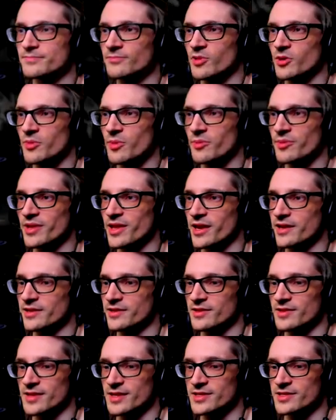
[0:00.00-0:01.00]
We're going to be
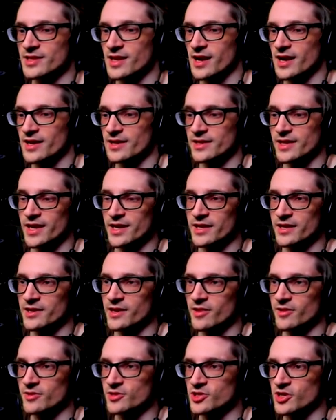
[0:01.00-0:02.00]
cutting this guy and getting
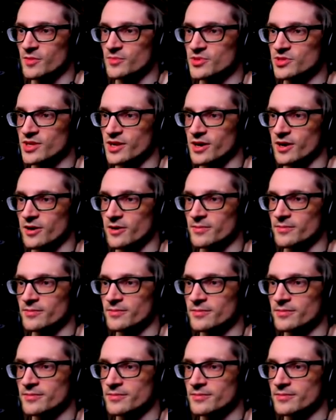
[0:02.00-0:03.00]
another jump scare.
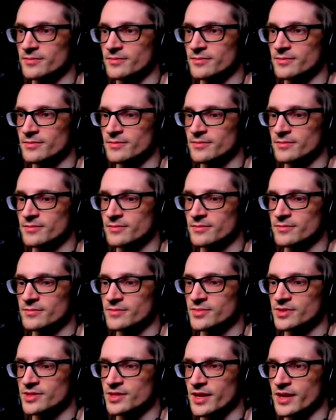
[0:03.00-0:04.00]

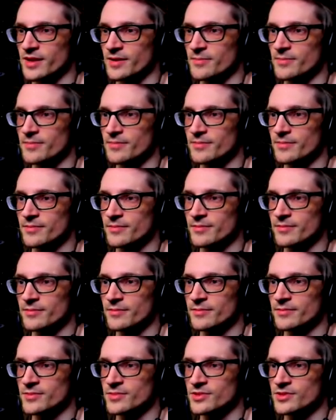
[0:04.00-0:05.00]
Stab.
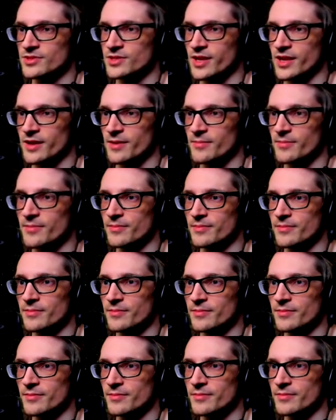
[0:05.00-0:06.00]
Stab.
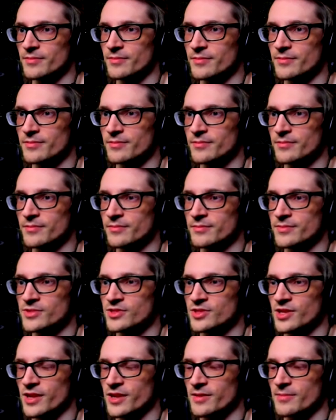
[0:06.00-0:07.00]

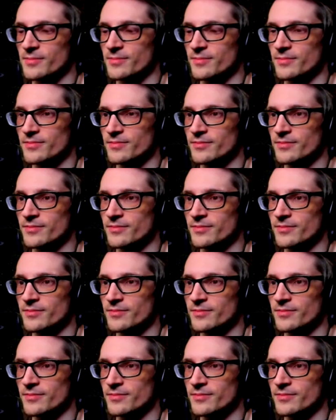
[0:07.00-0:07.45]
Stab.